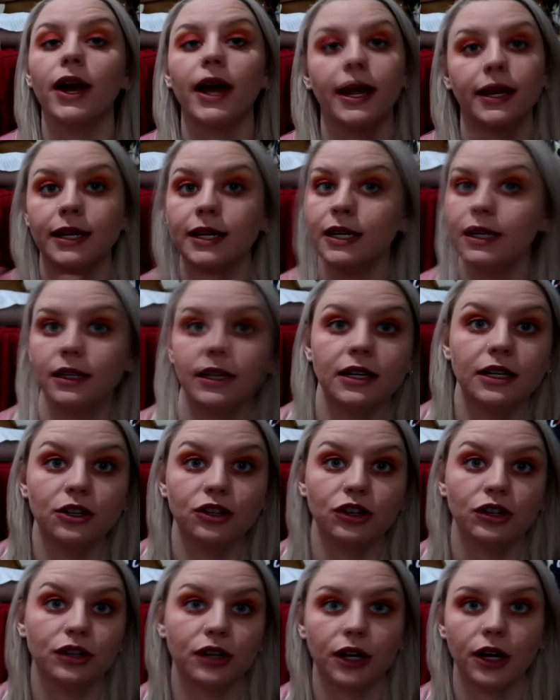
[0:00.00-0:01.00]
and he
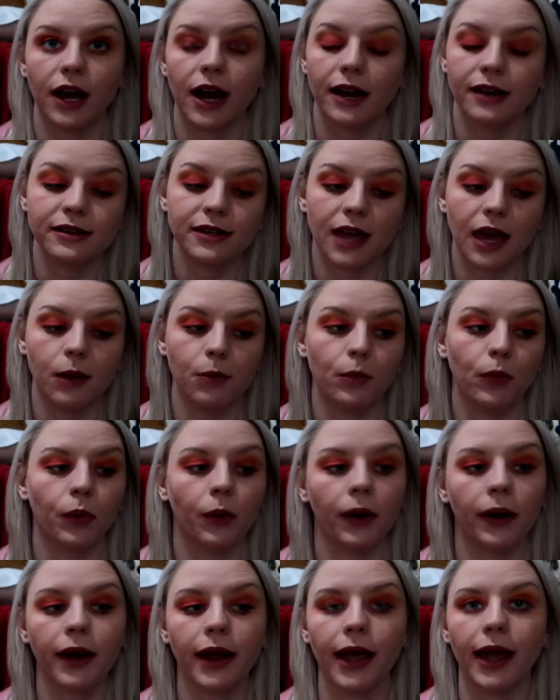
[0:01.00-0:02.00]
teaches her how to
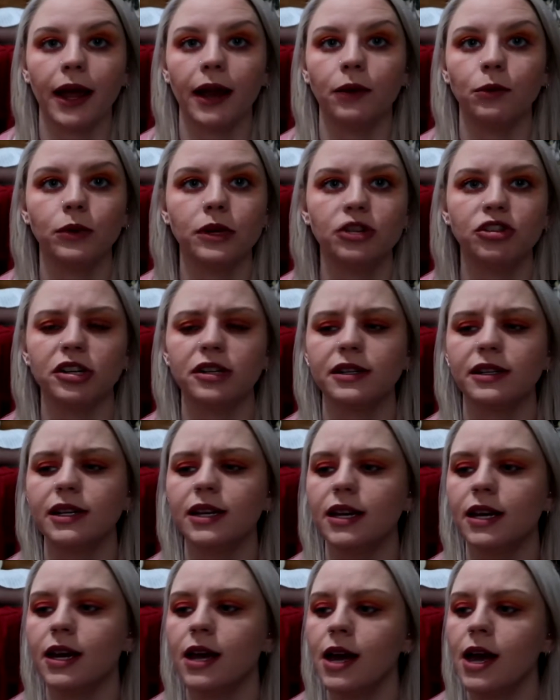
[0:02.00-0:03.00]
skateboard, and we just
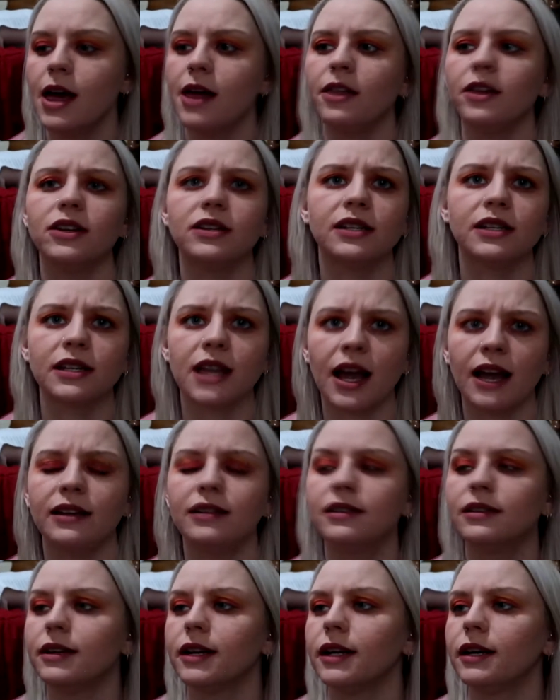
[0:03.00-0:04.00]
see this
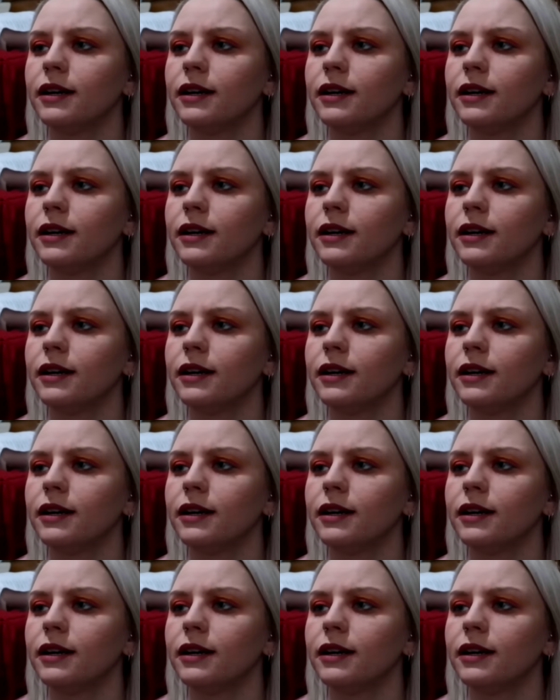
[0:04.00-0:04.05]
nice